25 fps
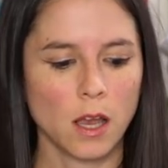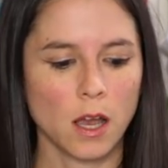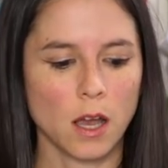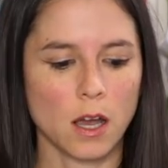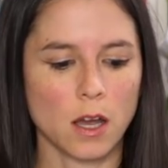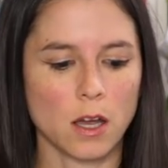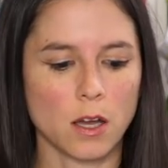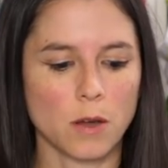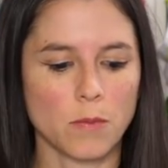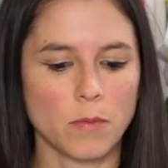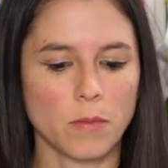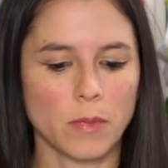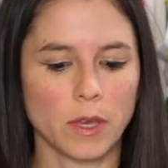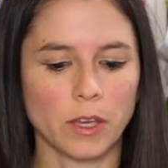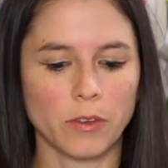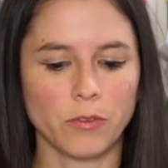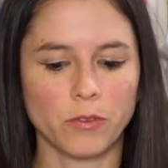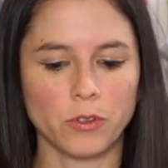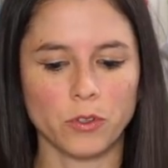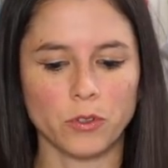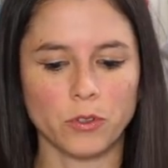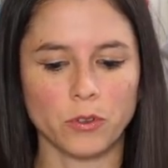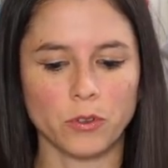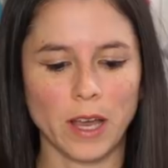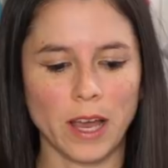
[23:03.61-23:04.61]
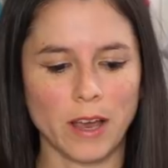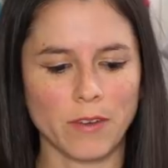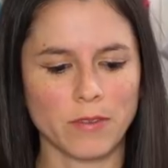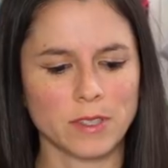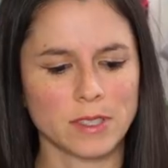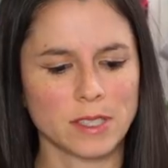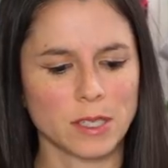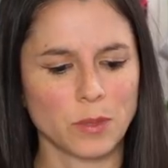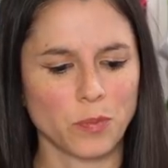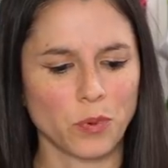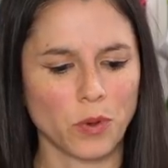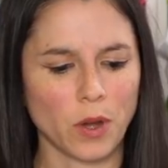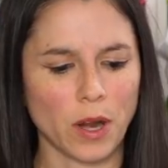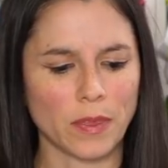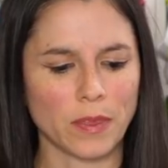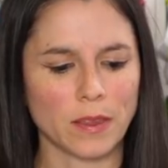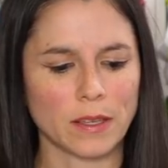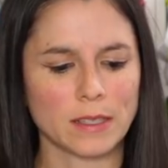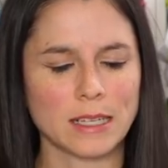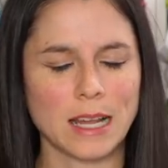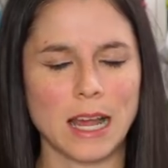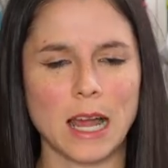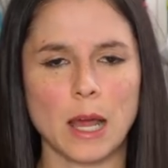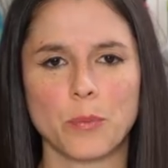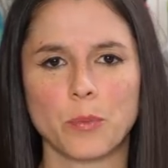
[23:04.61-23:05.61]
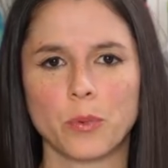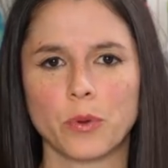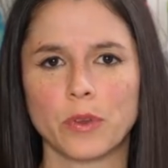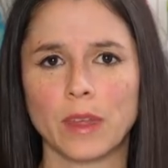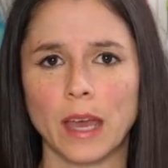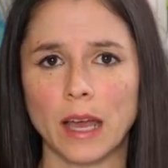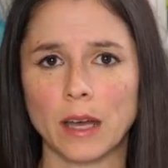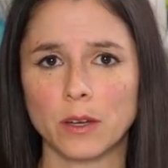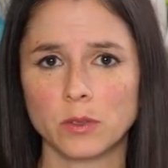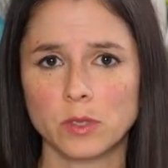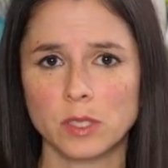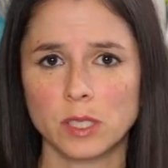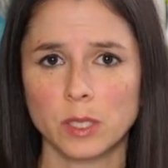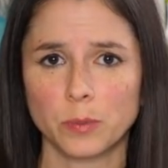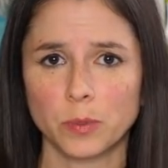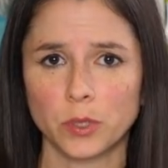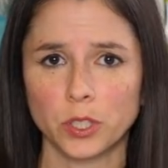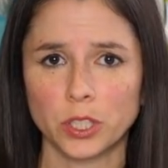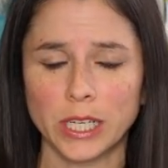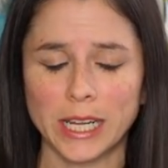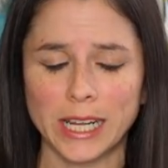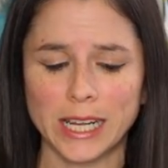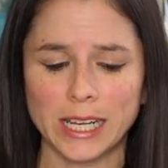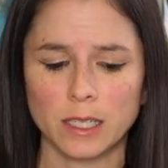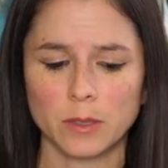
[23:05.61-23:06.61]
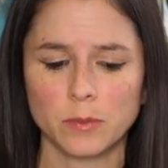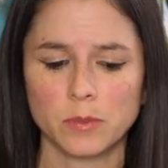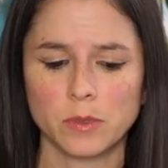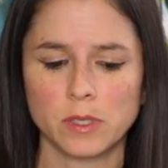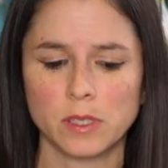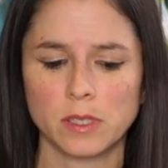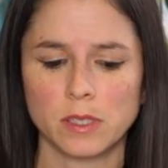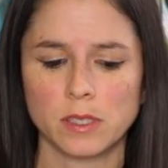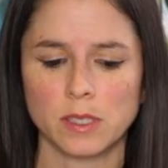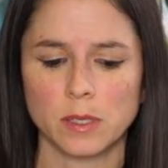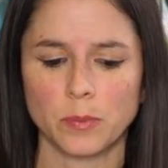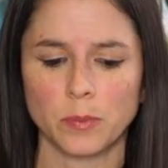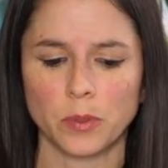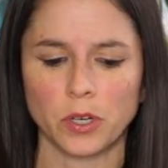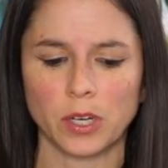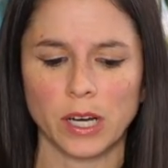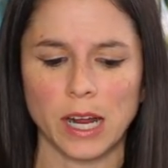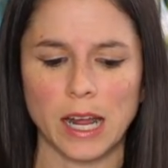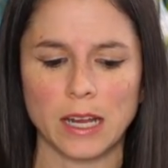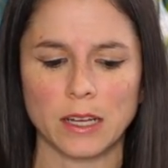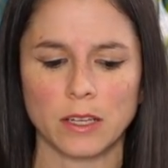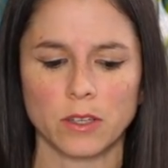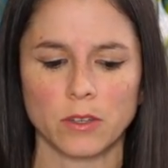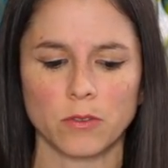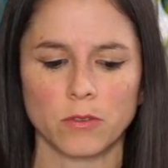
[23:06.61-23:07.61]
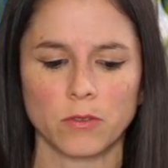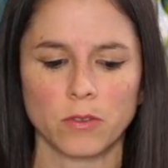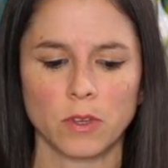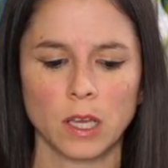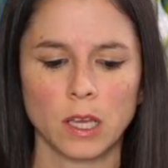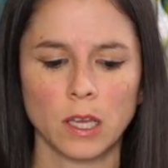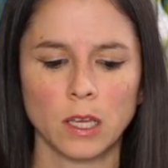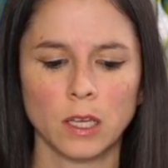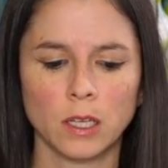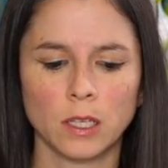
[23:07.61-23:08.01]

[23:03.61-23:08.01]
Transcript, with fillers: Um, if have a zipper on the top without zipper tabs, the zipper kind of,